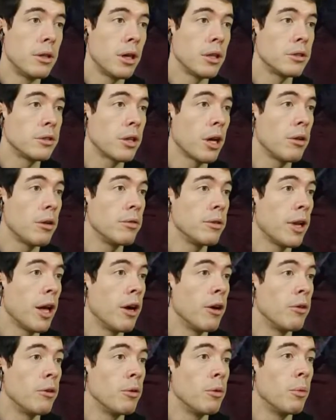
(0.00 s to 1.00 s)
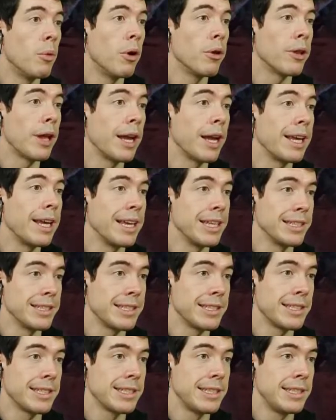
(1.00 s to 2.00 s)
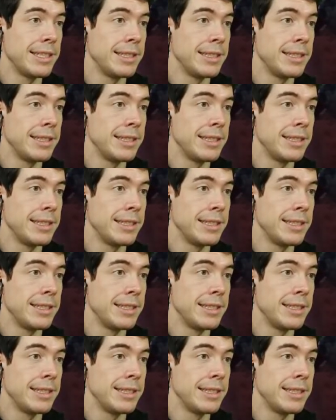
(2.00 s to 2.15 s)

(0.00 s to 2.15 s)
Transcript: I don't know what that is.